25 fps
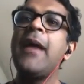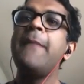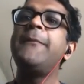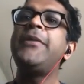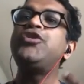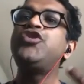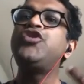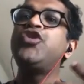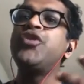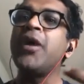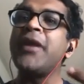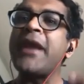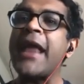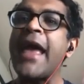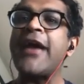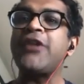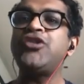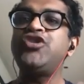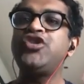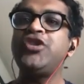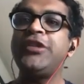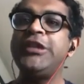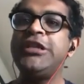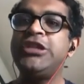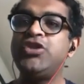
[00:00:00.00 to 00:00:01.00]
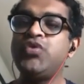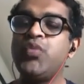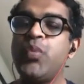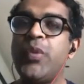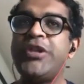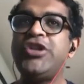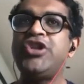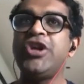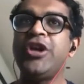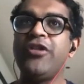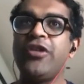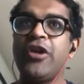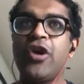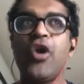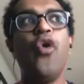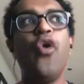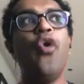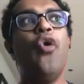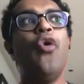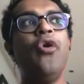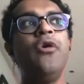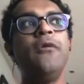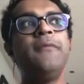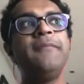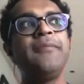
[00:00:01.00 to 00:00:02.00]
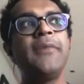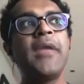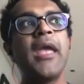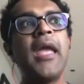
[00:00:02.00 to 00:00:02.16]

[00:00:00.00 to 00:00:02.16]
but you're not actually switching the call.